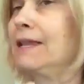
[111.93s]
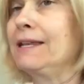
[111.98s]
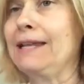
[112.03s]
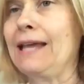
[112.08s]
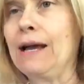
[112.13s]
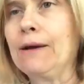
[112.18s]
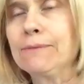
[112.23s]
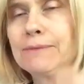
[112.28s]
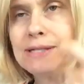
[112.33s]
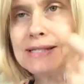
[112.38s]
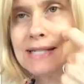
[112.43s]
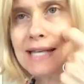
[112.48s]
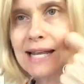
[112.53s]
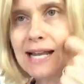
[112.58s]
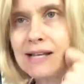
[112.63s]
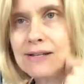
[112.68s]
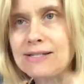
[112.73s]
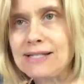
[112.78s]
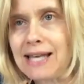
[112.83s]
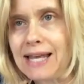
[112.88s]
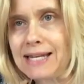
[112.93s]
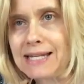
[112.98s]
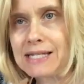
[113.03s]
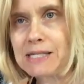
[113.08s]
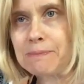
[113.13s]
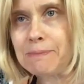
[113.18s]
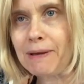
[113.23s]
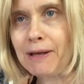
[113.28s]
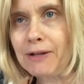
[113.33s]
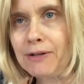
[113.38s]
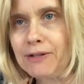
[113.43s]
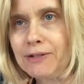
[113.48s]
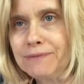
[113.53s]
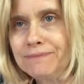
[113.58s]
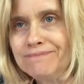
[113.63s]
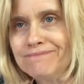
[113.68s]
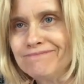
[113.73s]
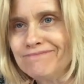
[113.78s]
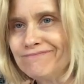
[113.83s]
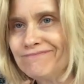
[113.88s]
Now, is that how said is spelled?
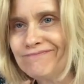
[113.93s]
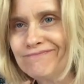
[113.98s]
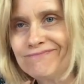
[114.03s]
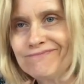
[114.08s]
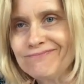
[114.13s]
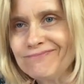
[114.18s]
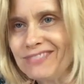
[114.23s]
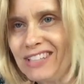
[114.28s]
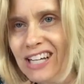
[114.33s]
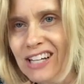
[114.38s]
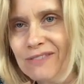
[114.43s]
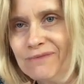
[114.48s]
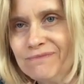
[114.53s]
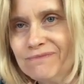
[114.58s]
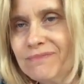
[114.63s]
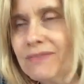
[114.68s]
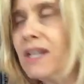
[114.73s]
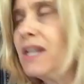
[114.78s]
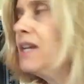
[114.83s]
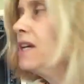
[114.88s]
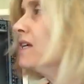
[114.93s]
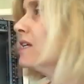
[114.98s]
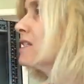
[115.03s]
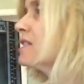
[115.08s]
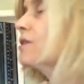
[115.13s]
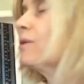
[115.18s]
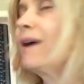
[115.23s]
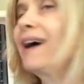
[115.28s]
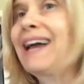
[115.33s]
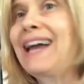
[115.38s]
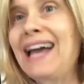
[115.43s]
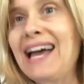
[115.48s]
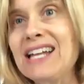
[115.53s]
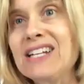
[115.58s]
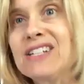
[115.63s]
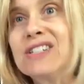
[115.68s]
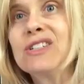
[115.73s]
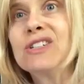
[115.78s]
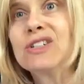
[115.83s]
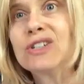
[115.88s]
No. So I
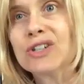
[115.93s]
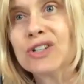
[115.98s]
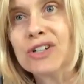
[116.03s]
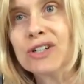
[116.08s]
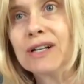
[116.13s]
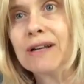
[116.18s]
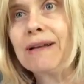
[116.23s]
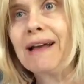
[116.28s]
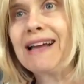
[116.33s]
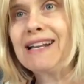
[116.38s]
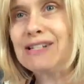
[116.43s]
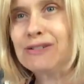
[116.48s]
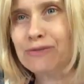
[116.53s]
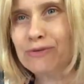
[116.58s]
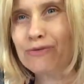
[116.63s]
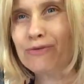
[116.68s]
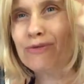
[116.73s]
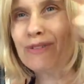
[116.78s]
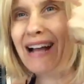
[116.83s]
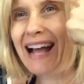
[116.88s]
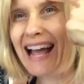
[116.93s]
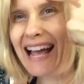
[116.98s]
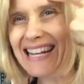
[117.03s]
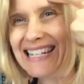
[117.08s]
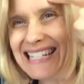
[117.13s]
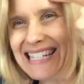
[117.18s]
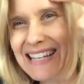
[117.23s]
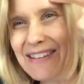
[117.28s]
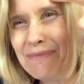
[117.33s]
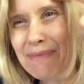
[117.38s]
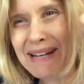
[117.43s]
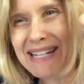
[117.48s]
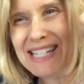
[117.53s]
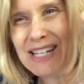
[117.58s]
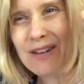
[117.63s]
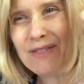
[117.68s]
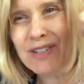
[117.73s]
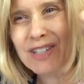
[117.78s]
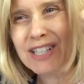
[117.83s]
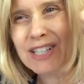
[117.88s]
had to learn. I had to give
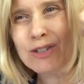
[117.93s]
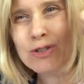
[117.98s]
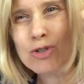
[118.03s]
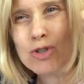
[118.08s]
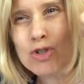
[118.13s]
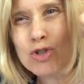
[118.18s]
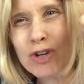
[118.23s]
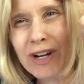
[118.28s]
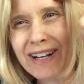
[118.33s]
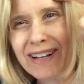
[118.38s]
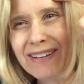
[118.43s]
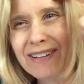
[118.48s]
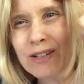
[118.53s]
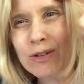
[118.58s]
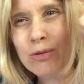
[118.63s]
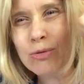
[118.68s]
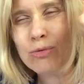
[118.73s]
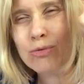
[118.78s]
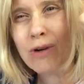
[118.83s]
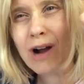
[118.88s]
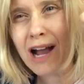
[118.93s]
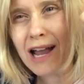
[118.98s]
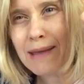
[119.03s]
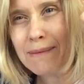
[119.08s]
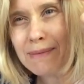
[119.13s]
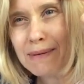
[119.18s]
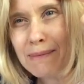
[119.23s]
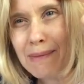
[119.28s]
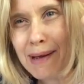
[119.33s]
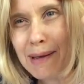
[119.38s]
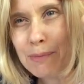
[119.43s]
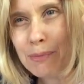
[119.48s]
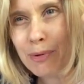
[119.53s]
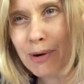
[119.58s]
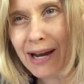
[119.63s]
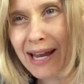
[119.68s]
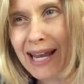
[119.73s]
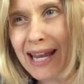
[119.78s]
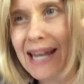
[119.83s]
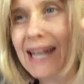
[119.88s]
myself a little trick, a little rhyme in my
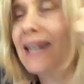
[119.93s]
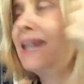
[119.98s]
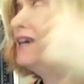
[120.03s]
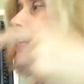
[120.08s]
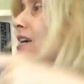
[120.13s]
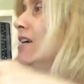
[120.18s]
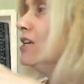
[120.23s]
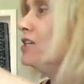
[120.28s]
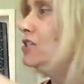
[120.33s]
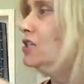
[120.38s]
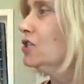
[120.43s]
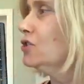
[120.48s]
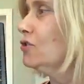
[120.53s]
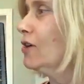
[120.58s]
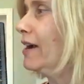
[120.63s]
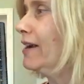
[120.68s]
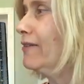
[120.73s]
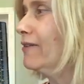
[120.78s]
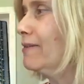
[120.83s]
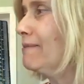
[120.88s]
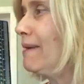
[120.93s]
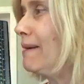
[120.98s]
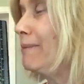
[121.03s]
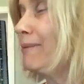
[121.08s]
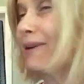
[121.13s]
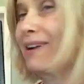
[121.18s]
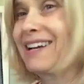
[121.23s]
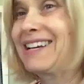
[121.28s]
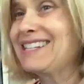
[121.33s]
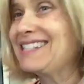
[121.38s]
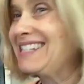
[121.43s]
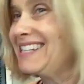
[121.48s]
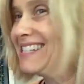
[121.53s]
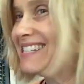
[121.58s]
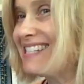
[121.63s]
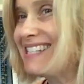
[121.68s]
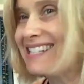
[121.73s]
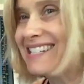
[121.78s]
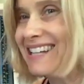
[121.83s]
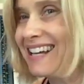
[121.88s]
brain to try to remember it, because
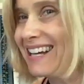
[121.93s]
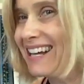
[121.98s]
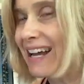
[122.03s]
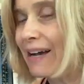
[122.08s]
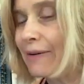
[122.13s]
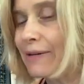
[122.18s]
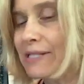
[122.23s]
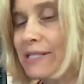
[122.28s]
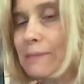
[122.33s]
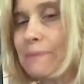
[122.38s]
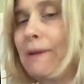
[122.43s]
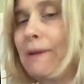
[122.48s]
this is not how it's